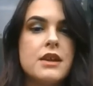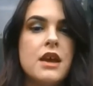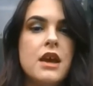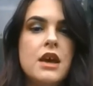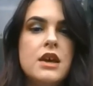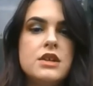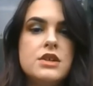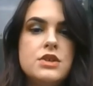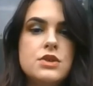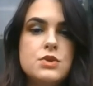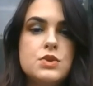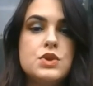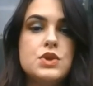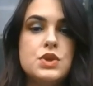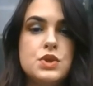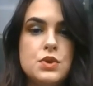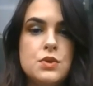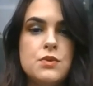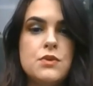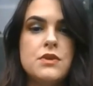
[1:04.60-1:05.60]
to
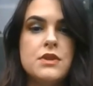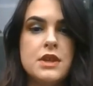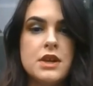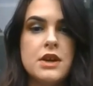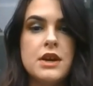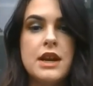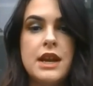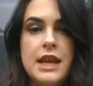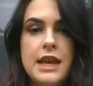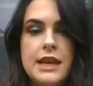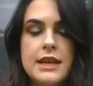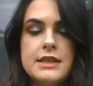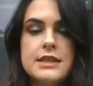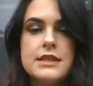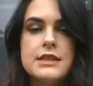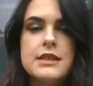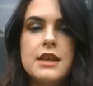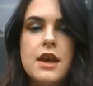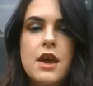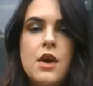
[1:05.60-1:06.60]
suit their
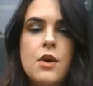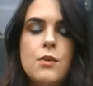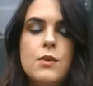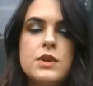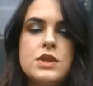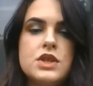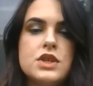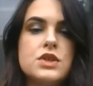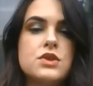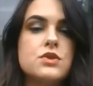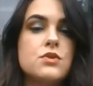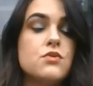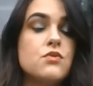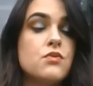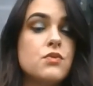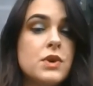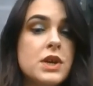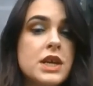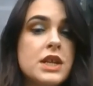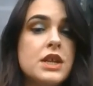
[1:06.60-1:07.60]
needs, which is
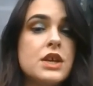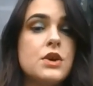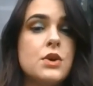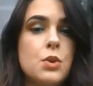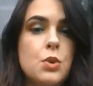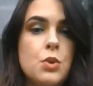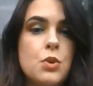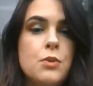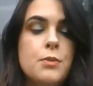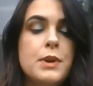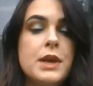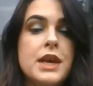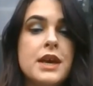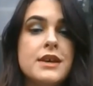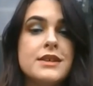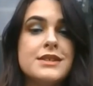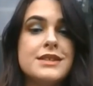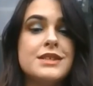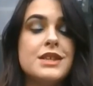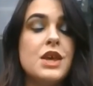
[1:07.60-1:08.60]
really cool
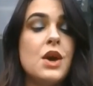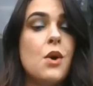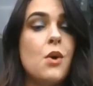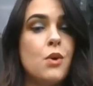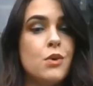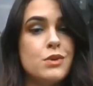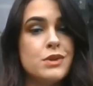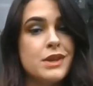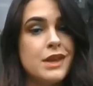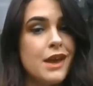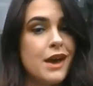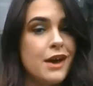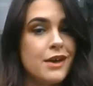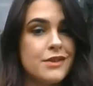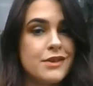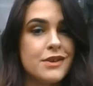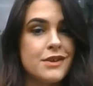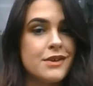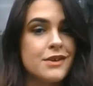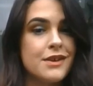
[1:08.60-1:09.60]
because the only
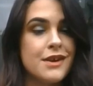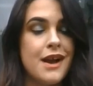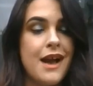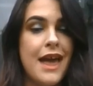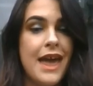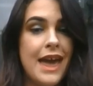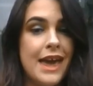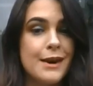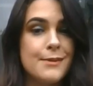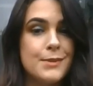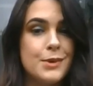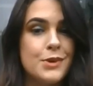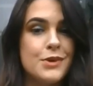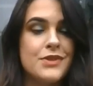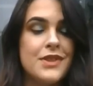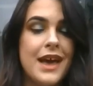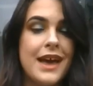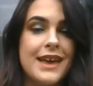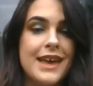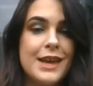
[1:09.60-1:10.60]
other animal
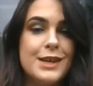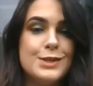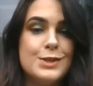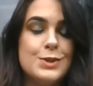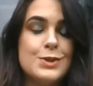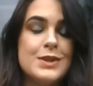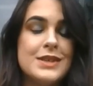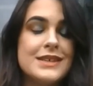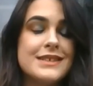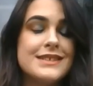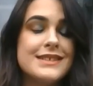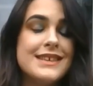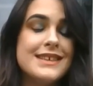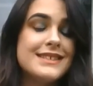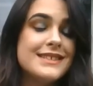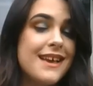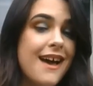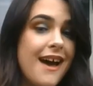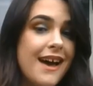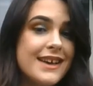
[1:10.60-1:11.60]
that can do this
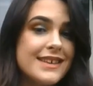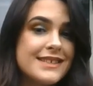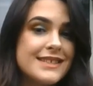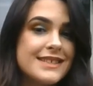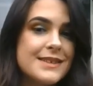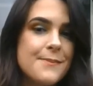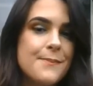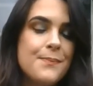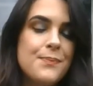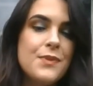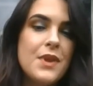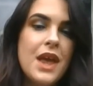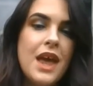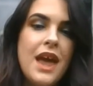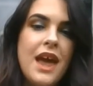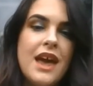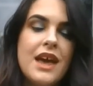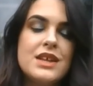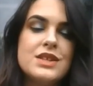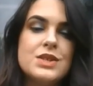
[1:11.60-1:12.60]
is us.
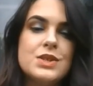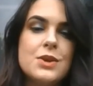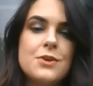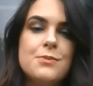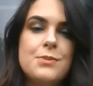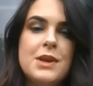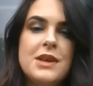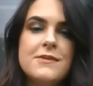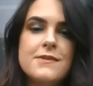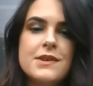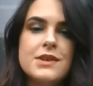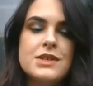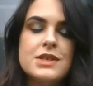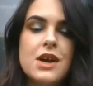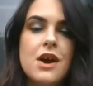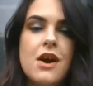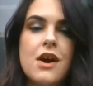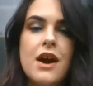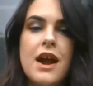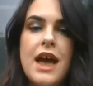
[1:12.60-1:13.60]
And so beavers
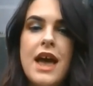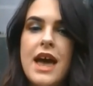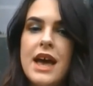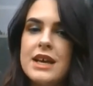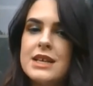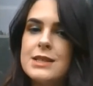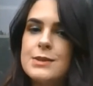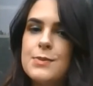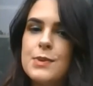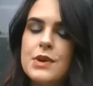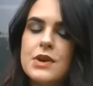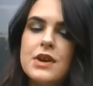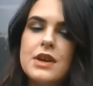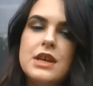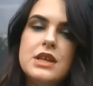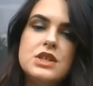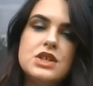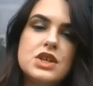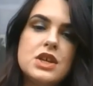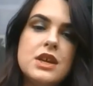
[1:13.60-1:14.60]
are expert
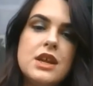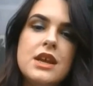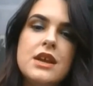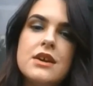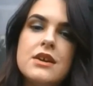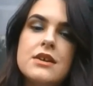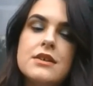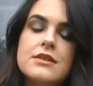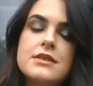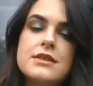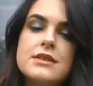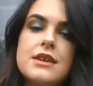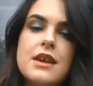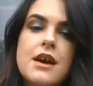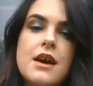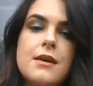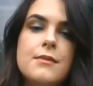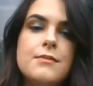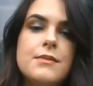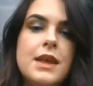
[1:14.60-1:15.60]
engineers.
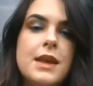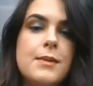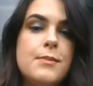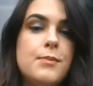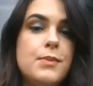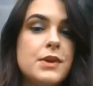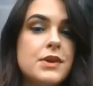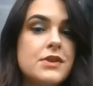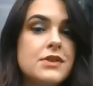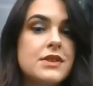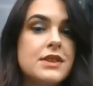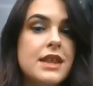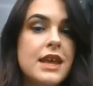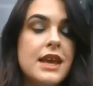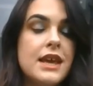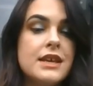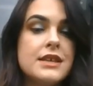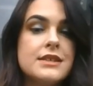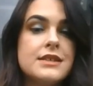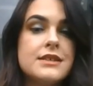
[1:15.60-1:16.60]
Um, they build
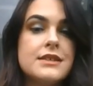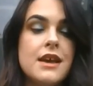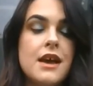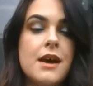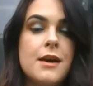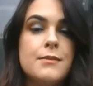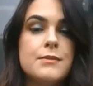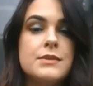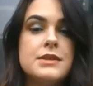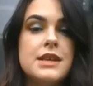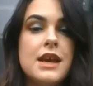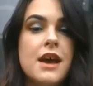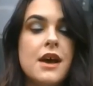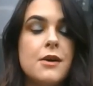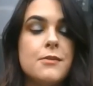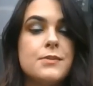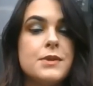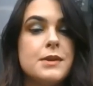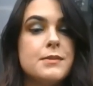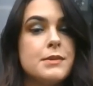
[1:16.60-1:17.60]
things um, to
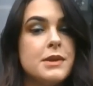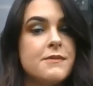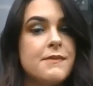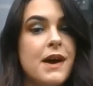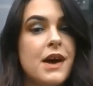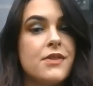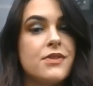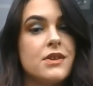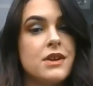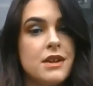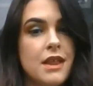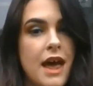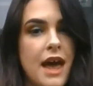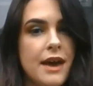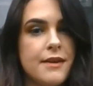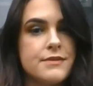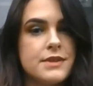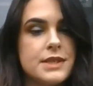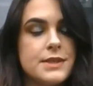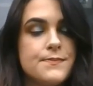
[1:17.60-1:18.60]
help them live out their
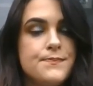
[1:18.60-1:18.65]
lives.